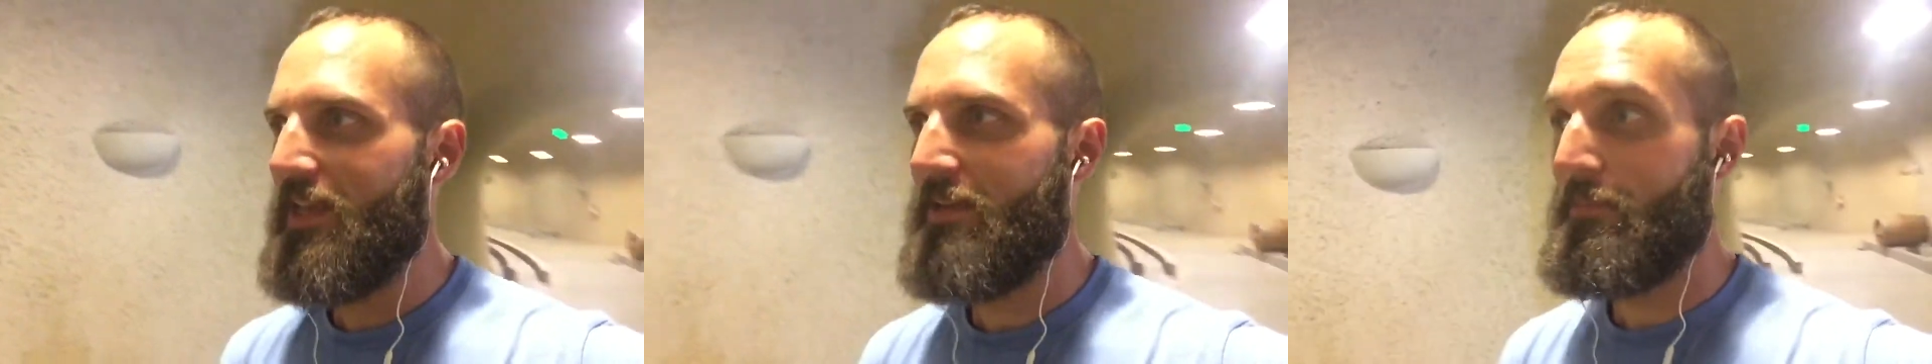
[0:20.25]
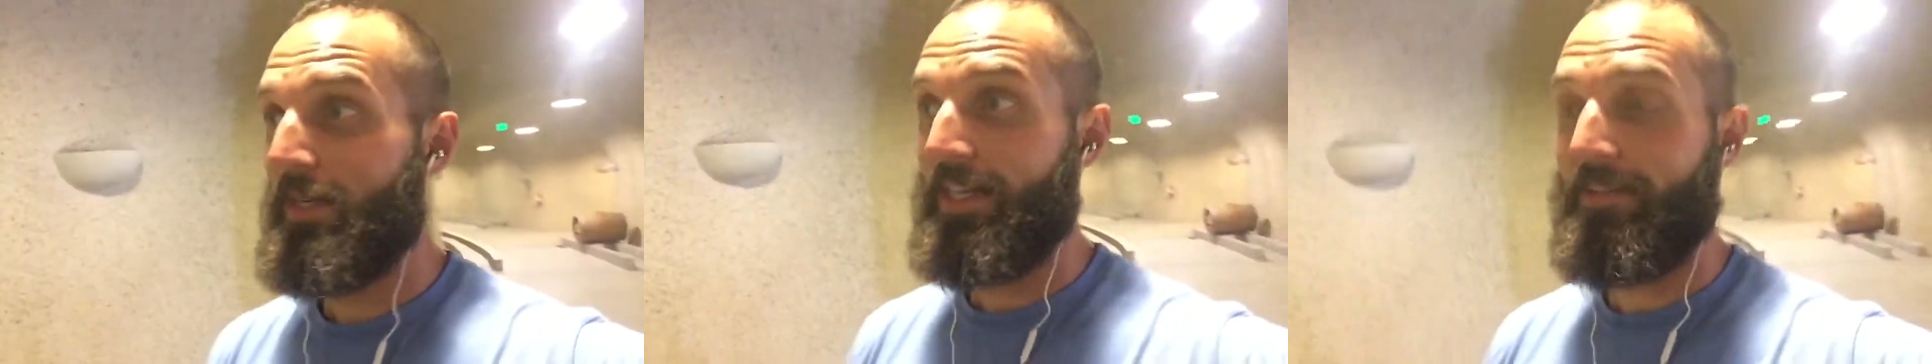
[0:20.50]

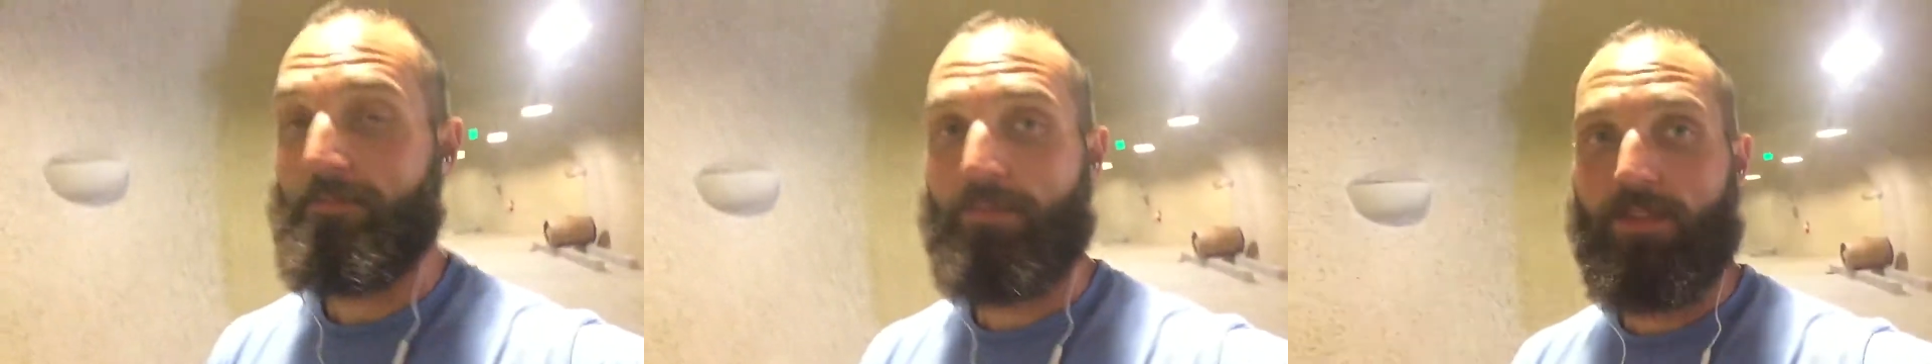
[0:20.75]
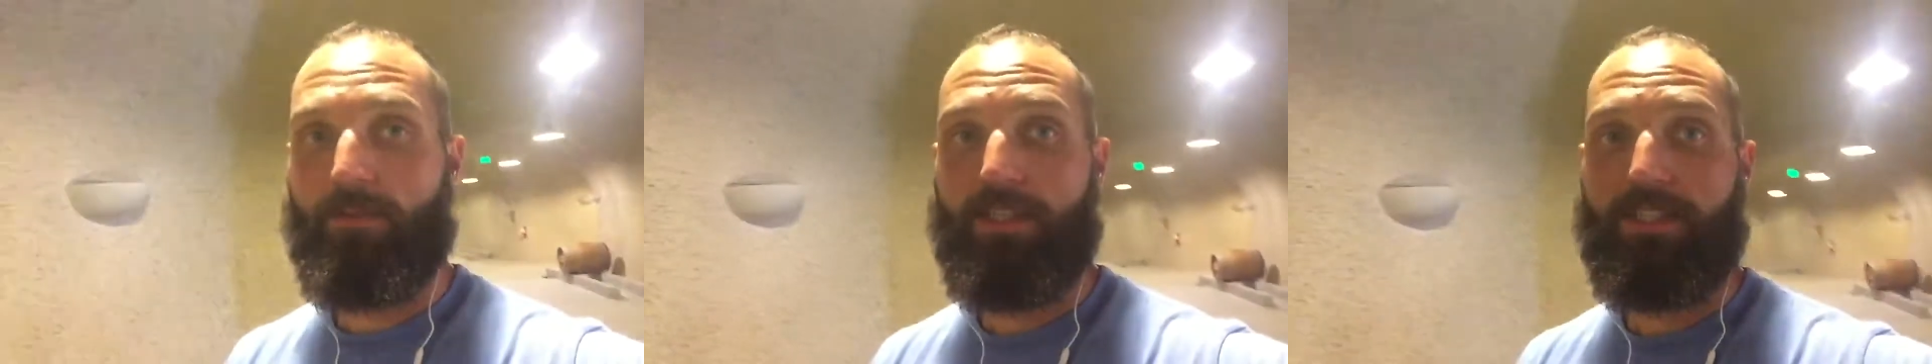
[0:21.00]
But
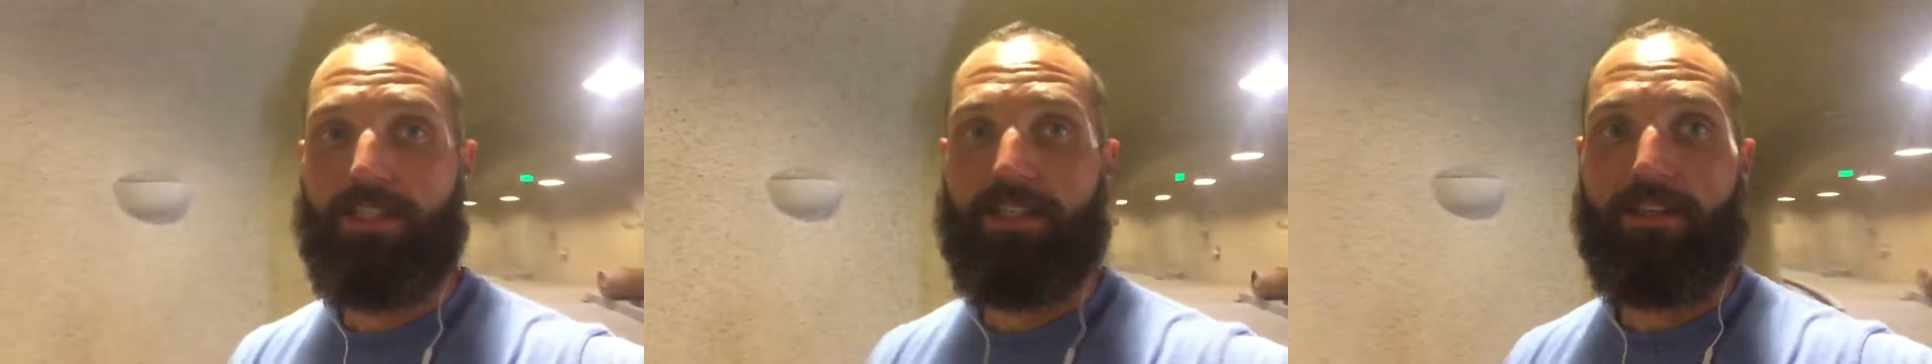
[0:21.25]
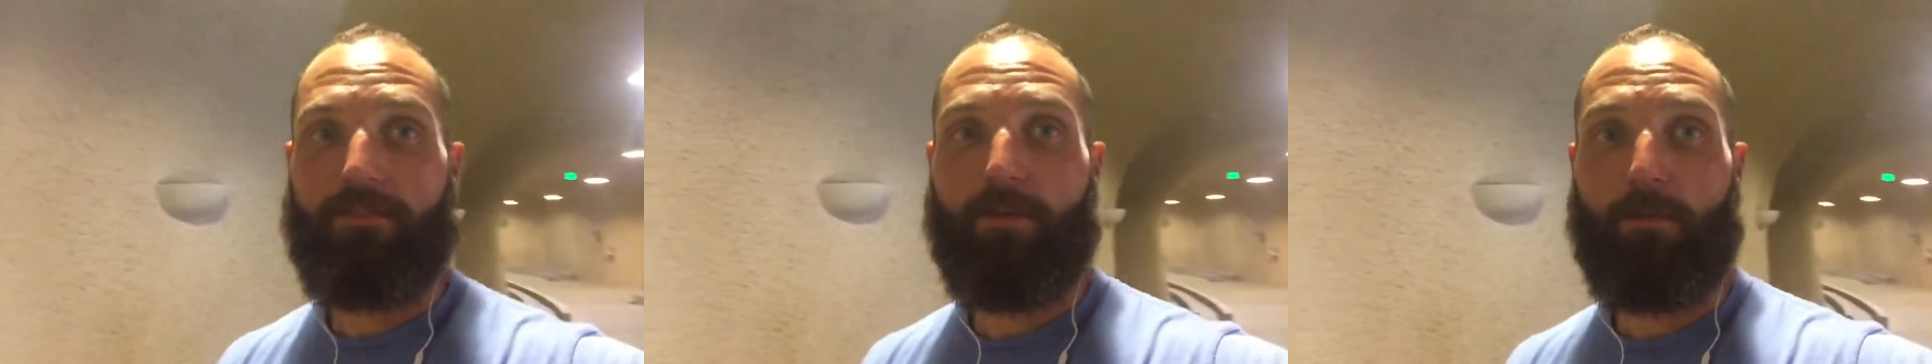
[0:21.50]
the reason
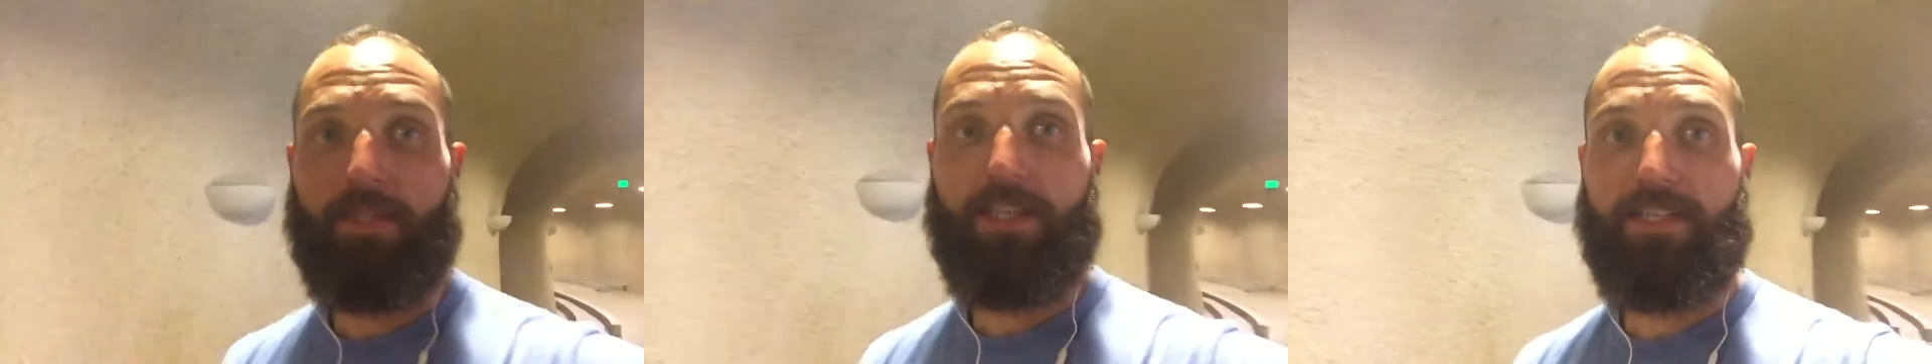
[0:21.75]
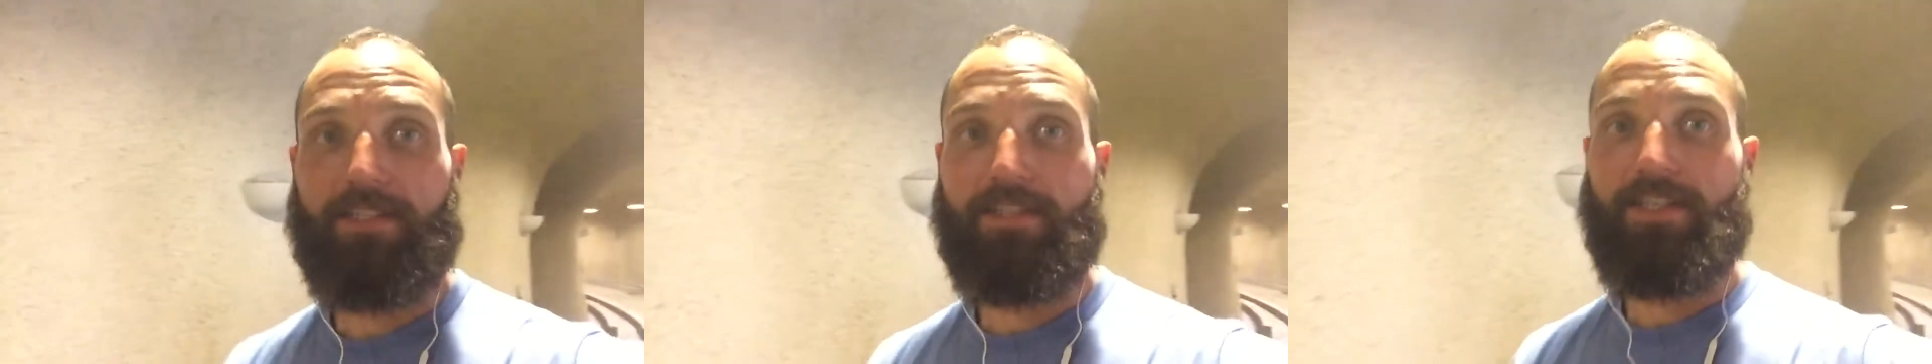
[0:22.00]
filming
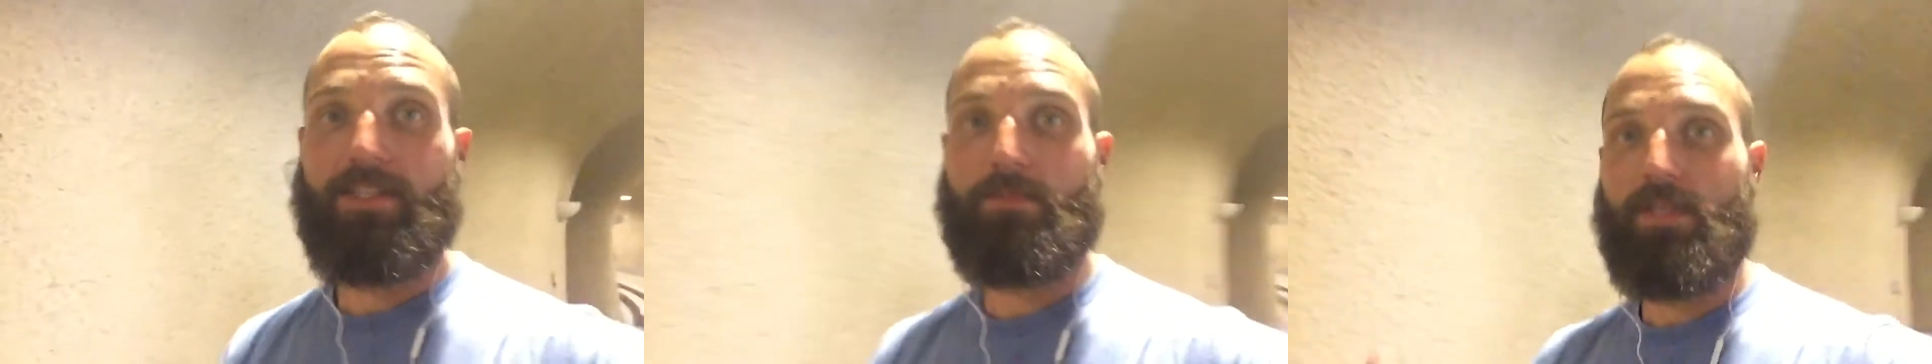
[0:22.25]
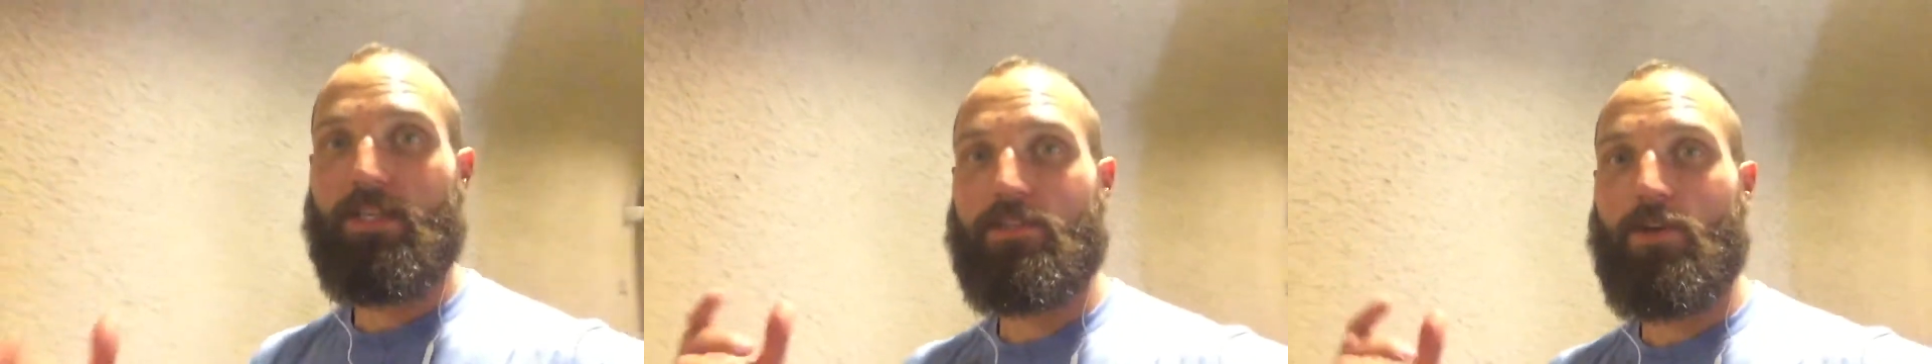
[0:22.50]
this is
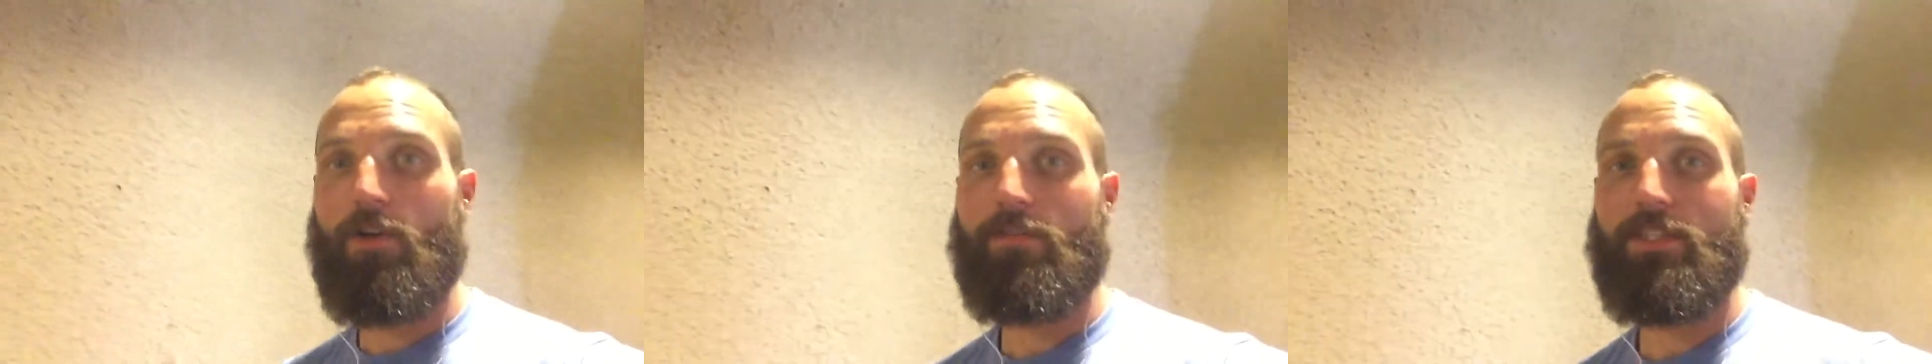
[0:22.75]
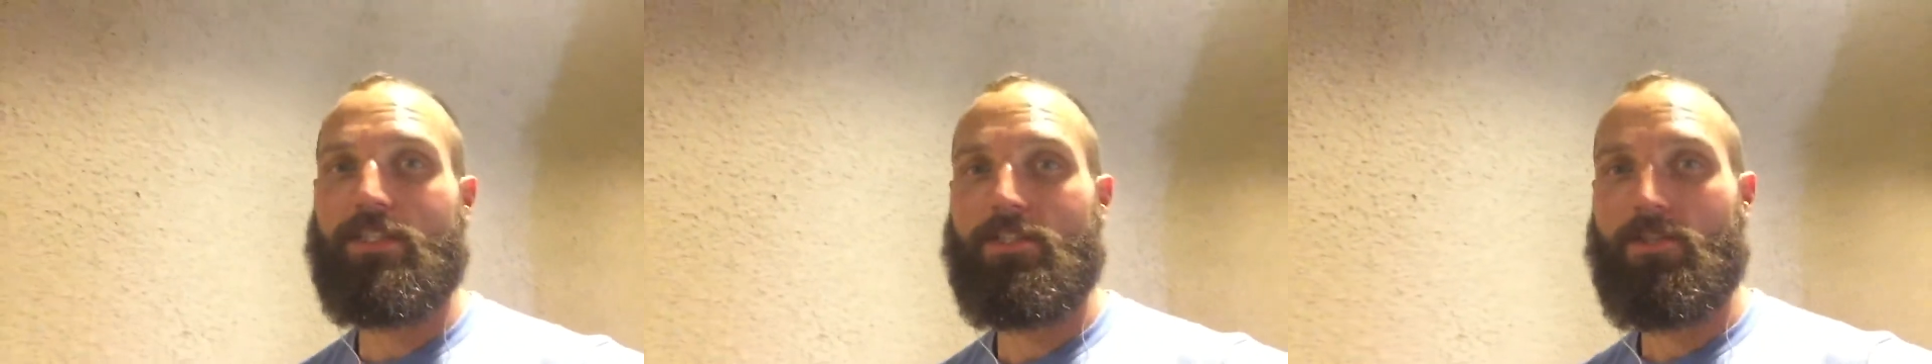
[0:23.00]
because
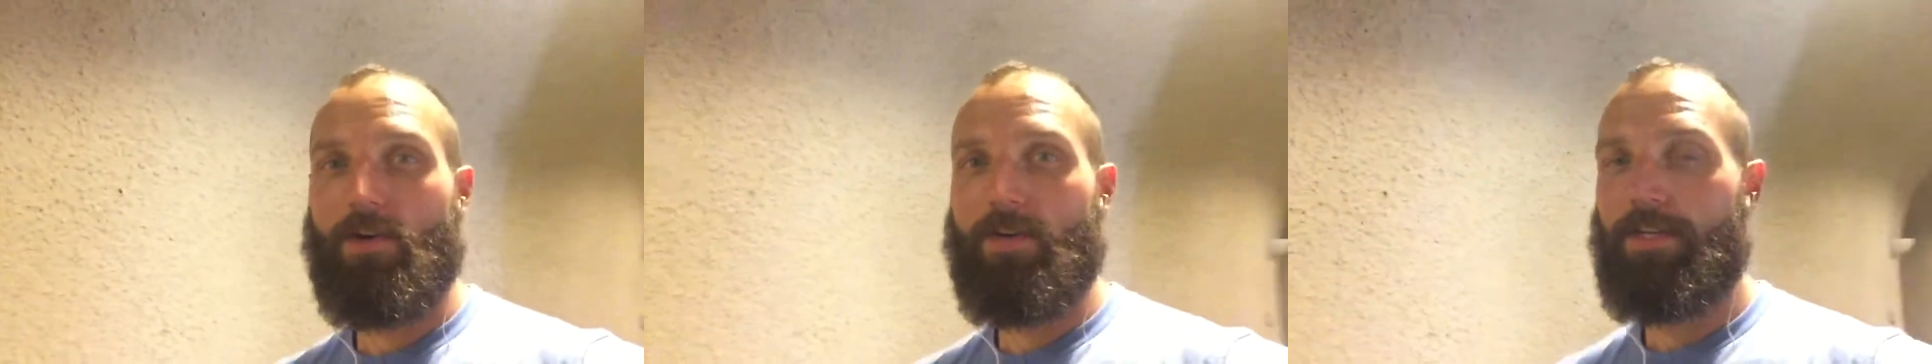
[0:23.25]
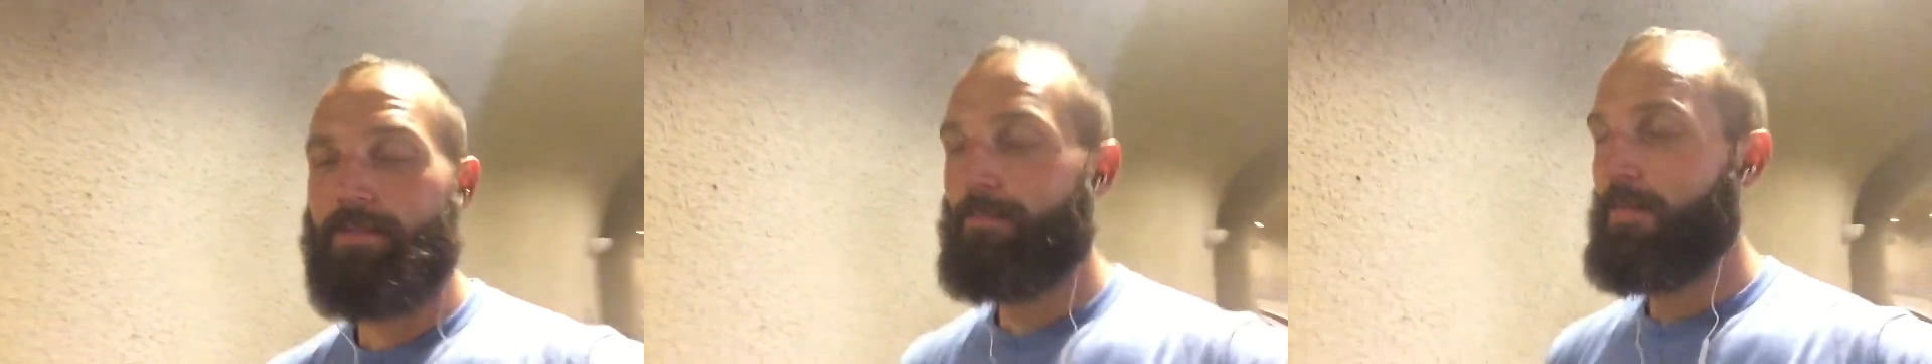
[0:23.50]
harvest started